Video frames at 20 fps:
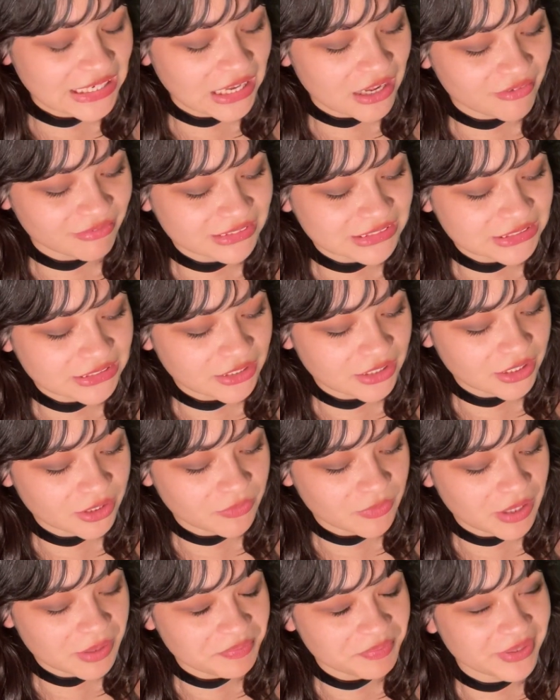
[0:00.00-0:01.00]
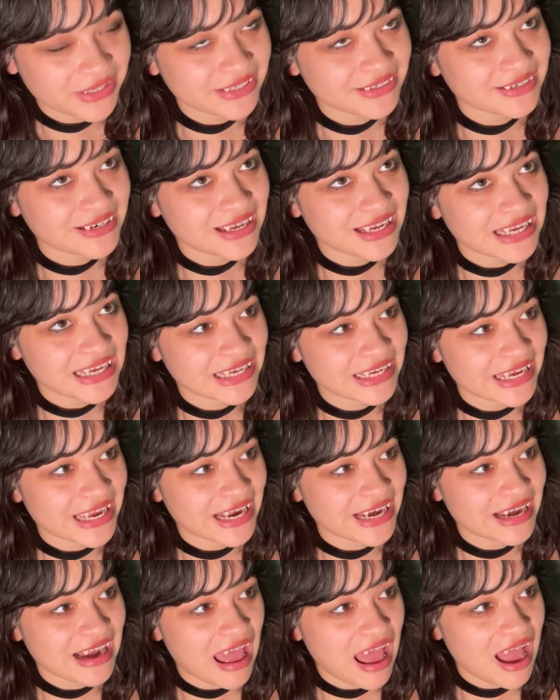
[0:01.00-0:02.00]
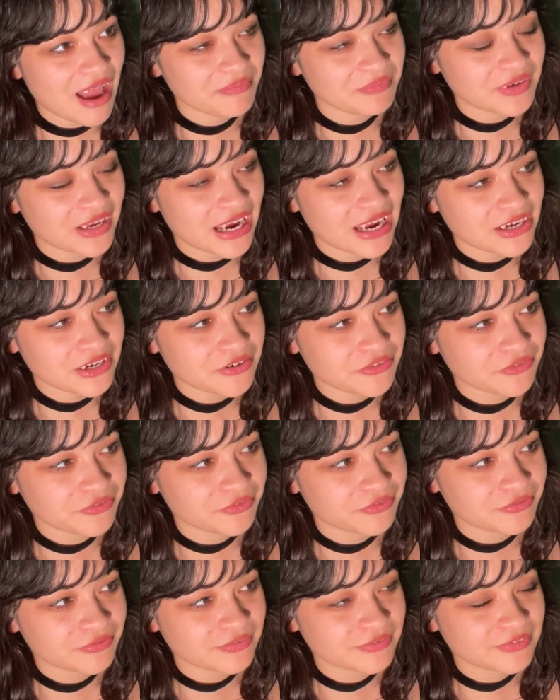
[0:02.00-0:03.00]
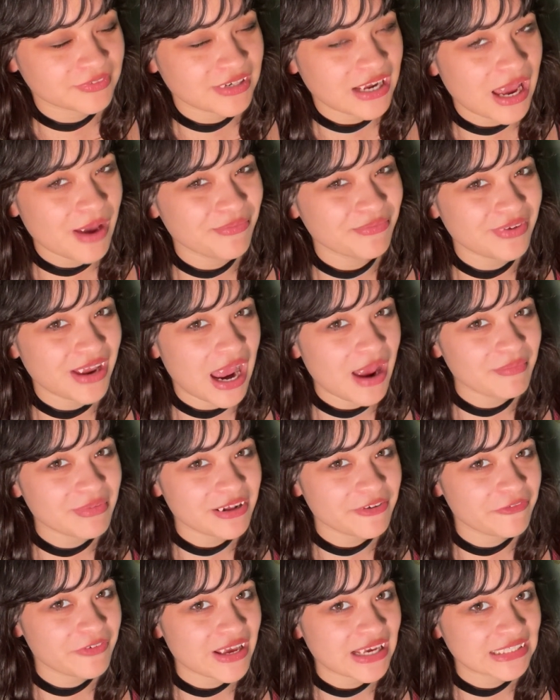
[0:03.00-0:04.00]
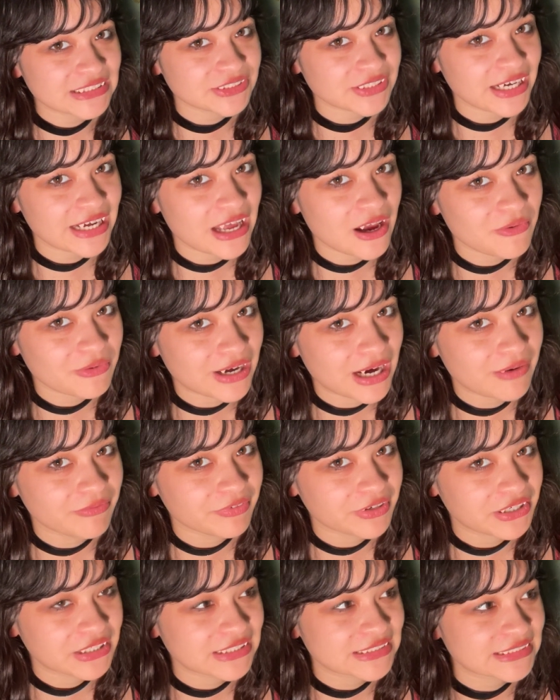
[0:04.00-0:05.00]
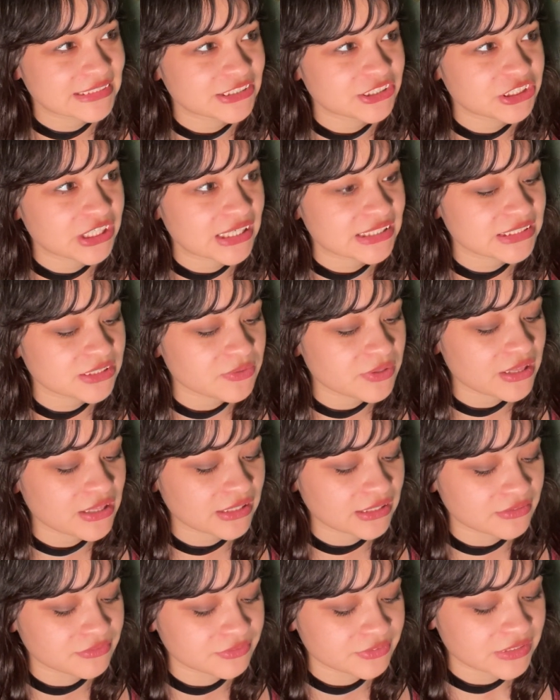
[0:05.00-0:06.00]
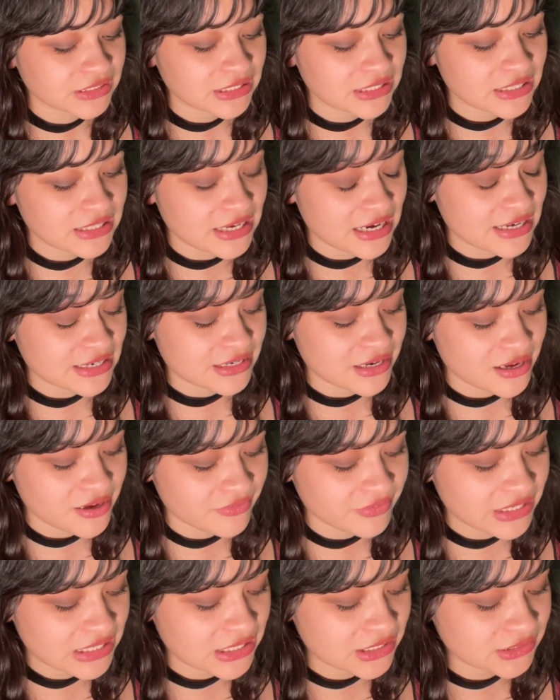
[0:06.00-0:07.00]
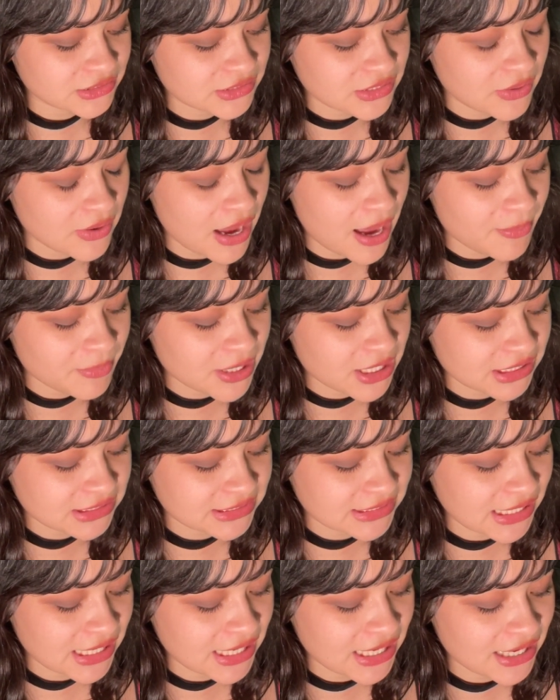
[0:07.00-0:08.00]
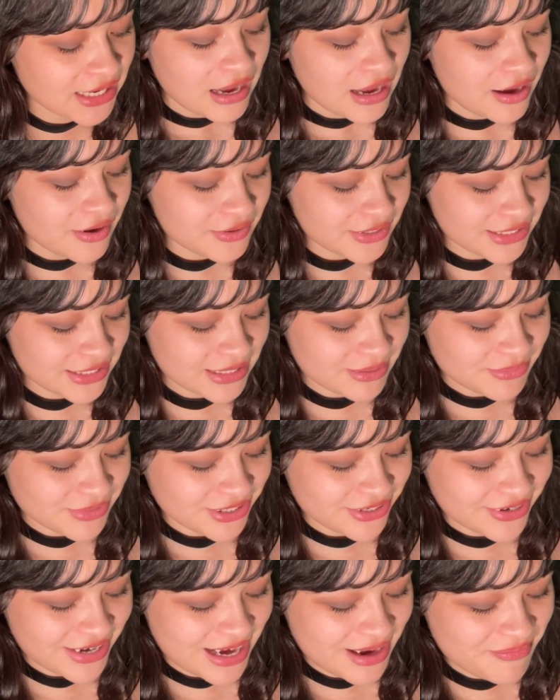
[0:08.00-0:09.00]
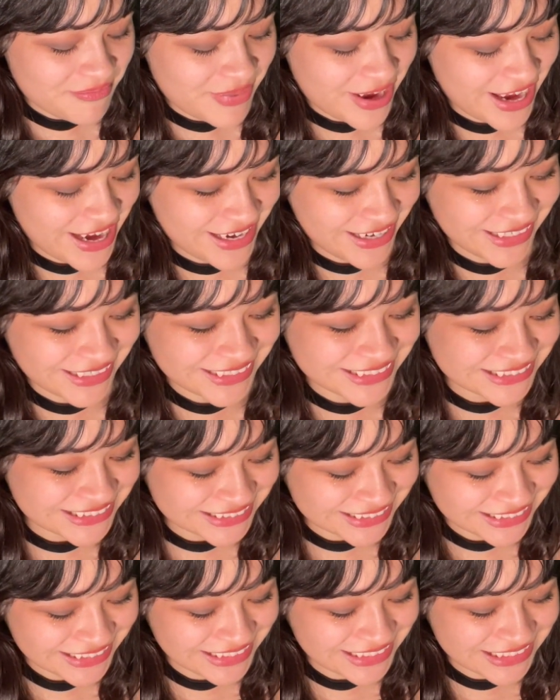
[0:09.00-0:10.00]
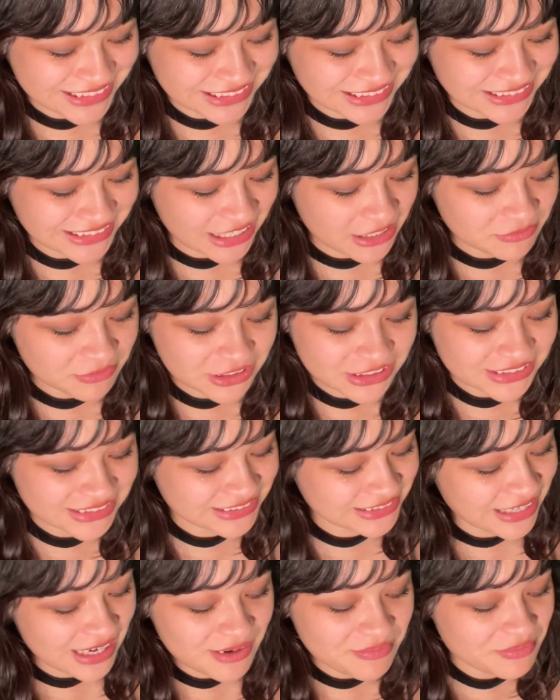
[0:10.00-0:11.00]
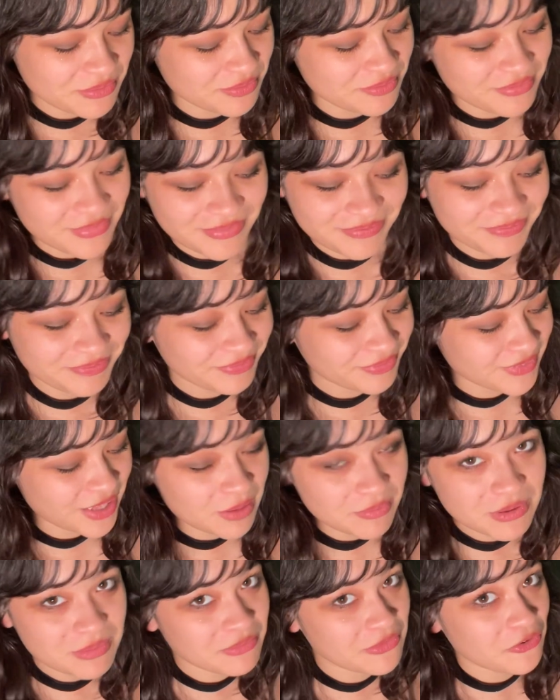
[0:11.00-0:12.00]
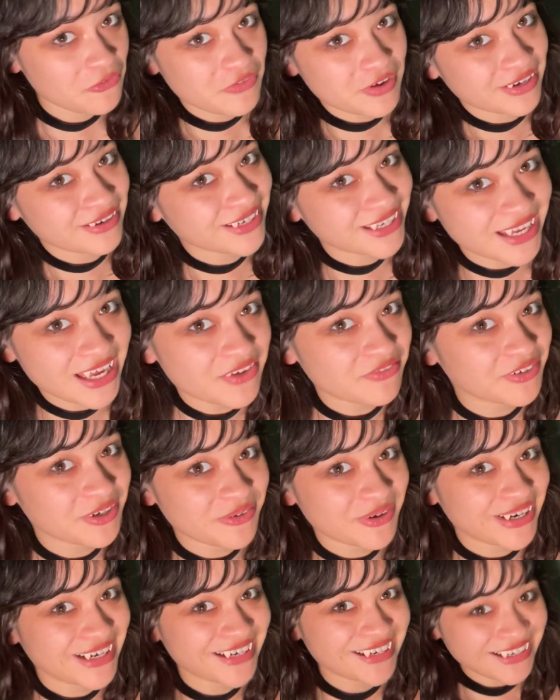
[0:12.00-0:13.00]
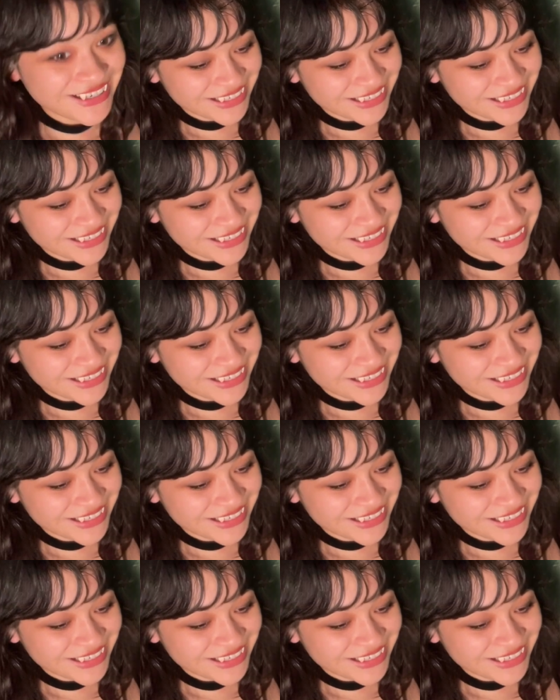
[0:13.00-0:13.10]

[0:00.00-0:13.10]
Love is a good one, but again, I'm in a phase right now where I'm very disenchanted with love and the idea of it. So I'm gonna say How to Immigrate Painlessly, because I'd be moving everywhere.